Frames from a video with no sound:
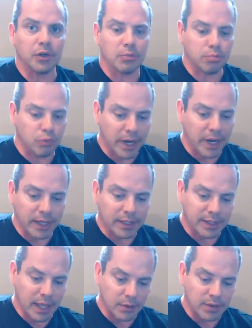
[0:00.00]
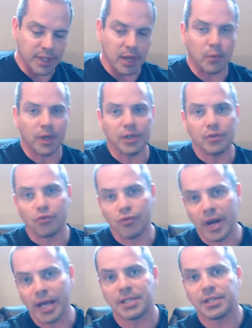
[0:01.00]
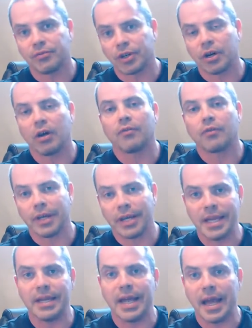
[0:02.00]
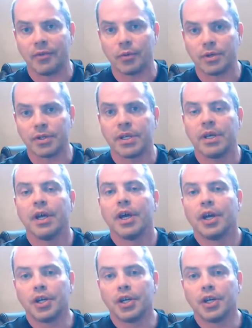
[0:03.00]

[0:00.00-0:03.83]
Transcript: You're breaking it down so that when you rest and recover and eat afterwards,